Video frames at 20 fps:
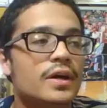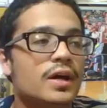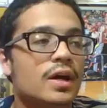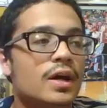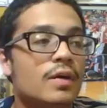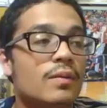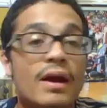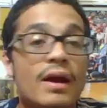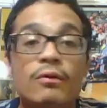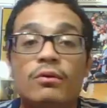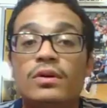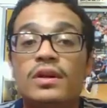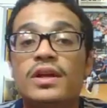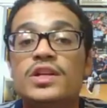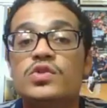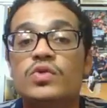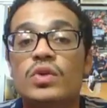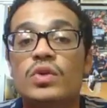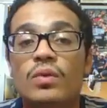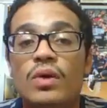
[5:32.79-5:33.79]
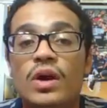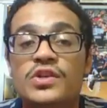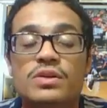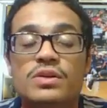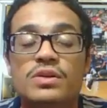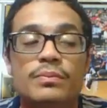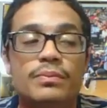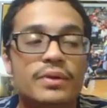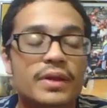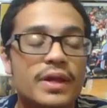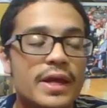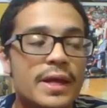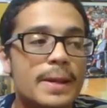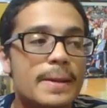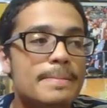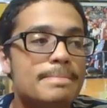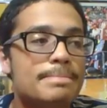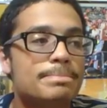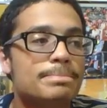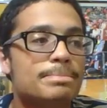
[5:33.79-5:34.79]
I really enjoyed watching him play,
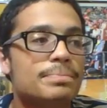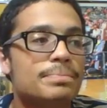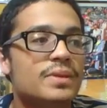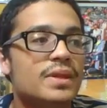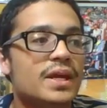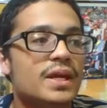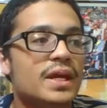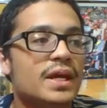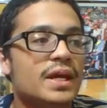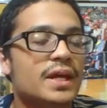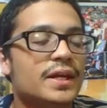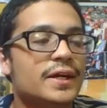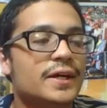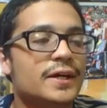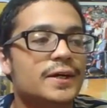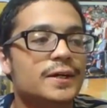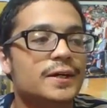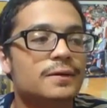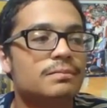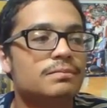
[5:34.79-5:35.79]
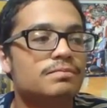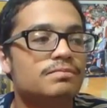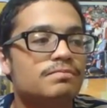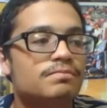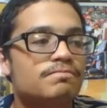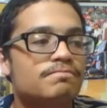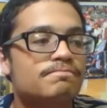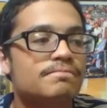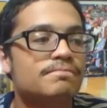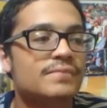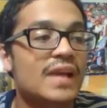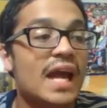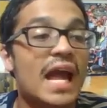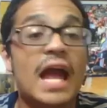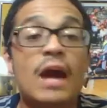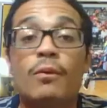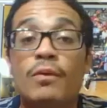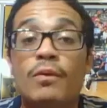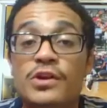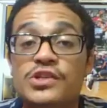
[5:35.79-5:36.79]
and
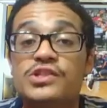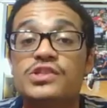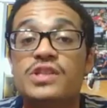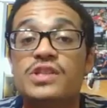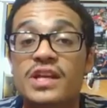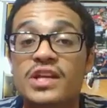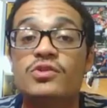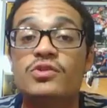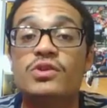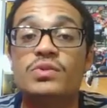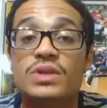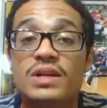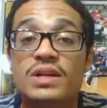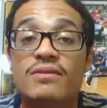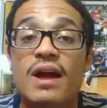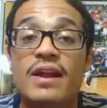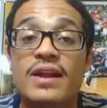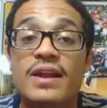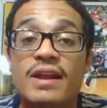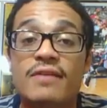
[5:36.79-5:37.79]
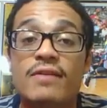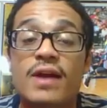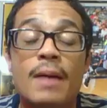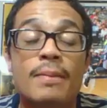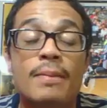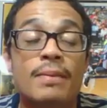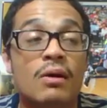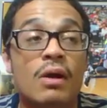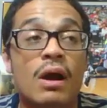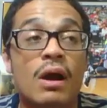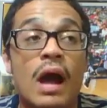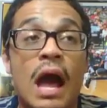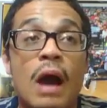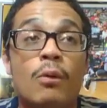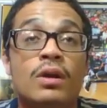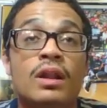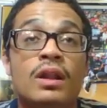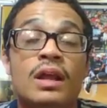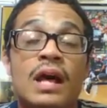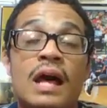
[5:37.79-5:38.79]
I wish the injuries had never happened. I
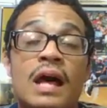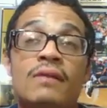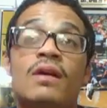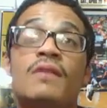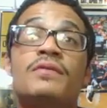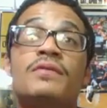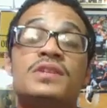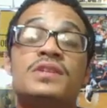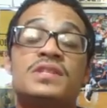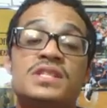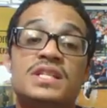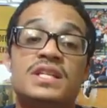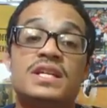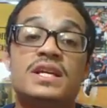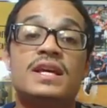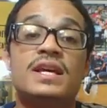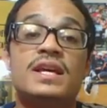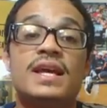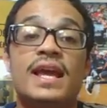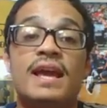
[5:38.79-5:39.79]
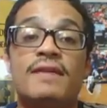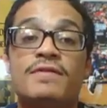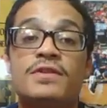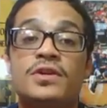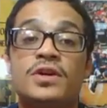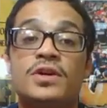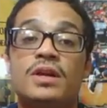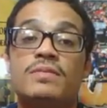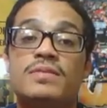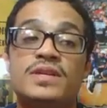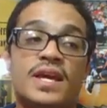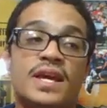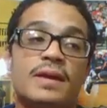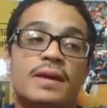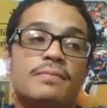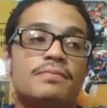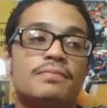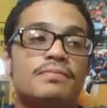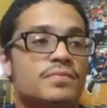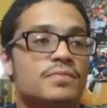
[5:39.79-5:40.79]
would have loved to see if he could have
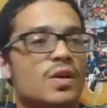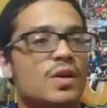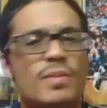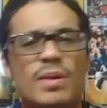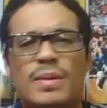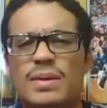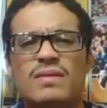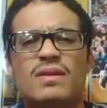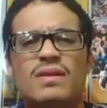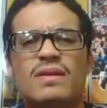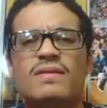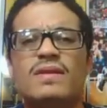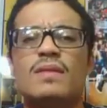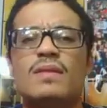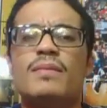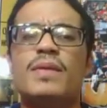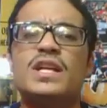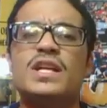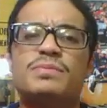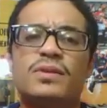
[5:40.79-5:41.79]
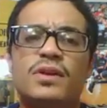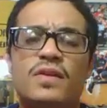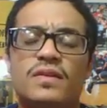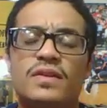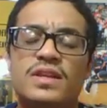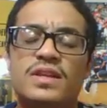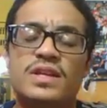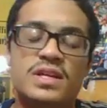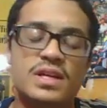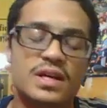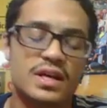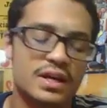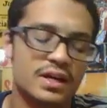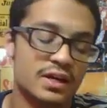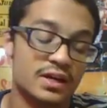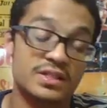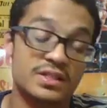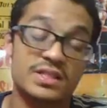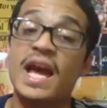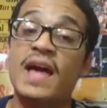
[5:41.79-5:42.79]
became, maybe even the best player in the league,
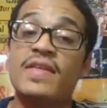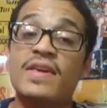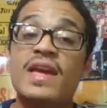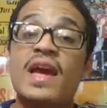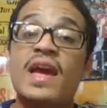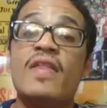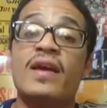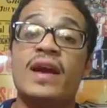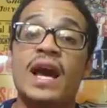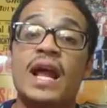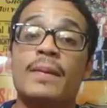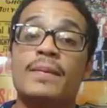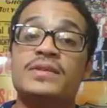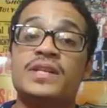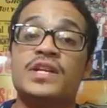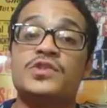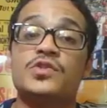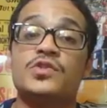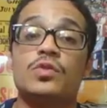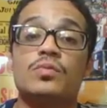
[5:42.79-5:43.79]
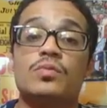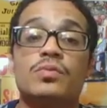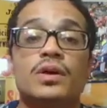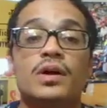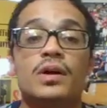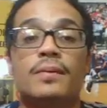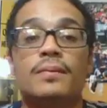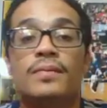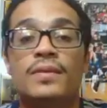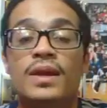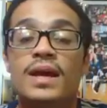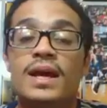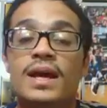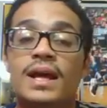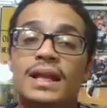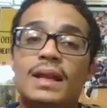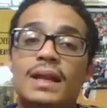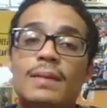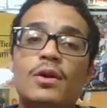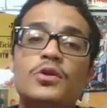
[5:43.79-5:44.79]
because he had that kind of potential. But
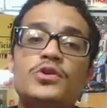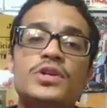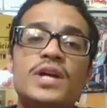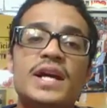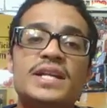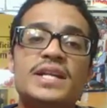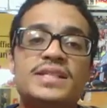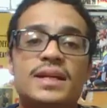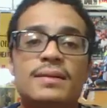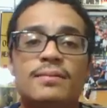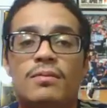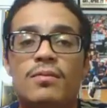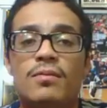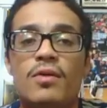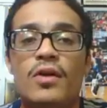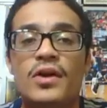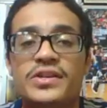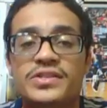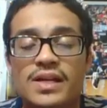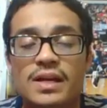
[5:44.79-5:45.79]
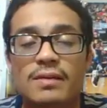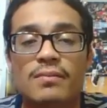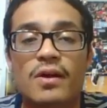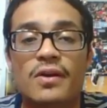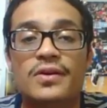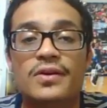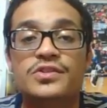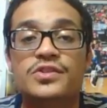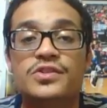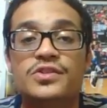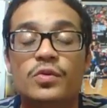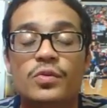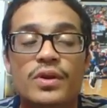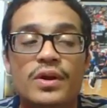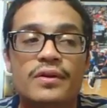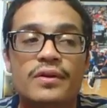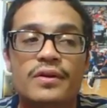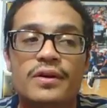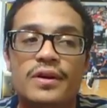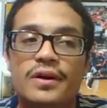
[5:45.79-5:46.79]
let me know what you guys think about Amare Stoudemeire and his
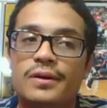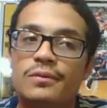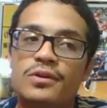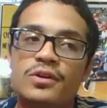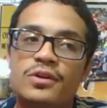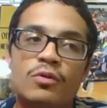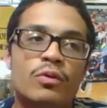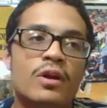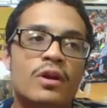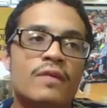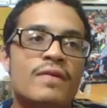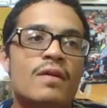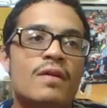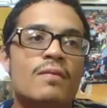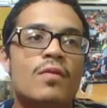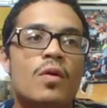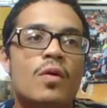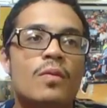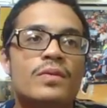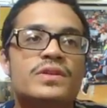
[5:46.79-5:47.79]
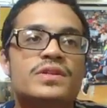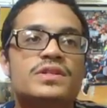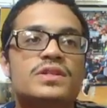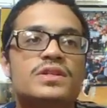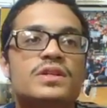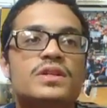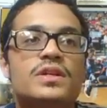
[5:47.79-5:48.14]
career. What are your favorite moments?